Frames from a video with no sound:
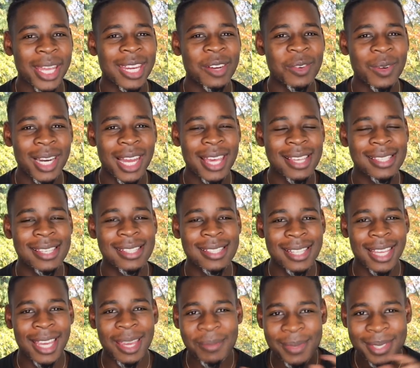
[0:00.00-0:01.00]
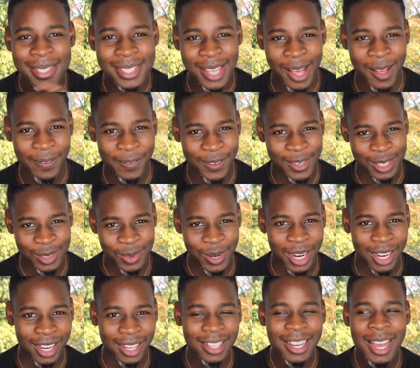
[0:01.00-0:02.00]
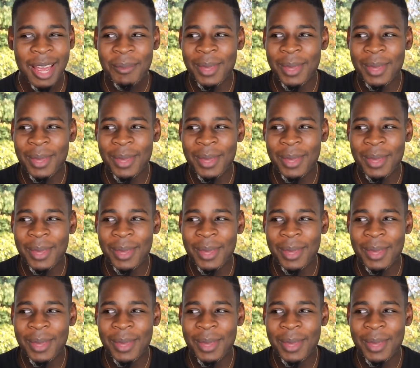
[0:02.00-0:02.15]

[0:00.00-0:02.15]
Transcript: he relates it to himself as well,